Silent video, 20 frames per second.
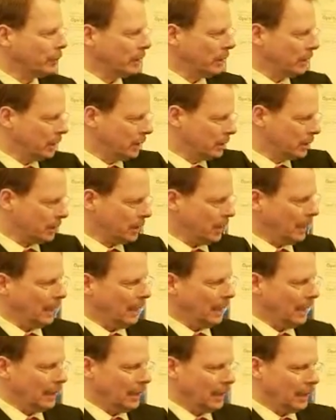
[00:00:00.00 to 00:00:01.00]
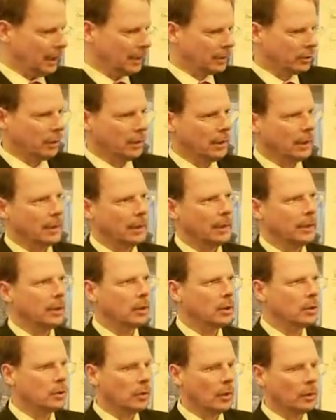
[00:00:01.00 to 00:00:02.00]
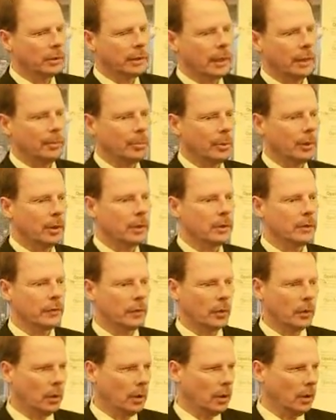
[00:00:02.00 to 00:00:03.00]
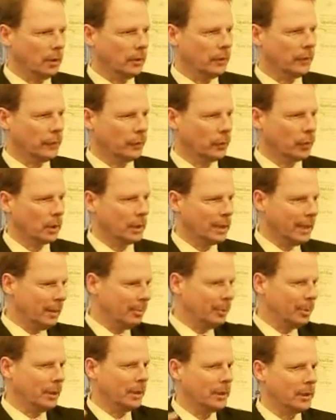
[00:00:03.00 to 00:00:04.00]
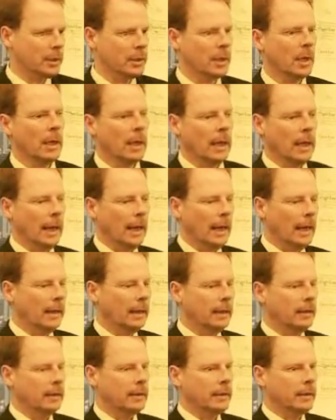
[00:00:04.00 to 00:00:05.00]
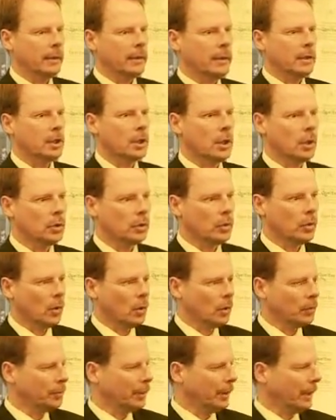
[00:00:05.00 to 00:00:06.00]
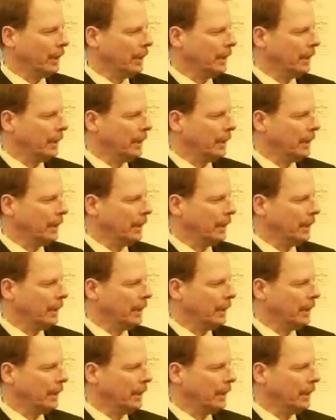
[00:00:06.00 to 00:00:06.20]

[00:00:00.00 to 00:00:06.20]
with electronically controlled dampeners for all the 4 dampeners, and is controlled by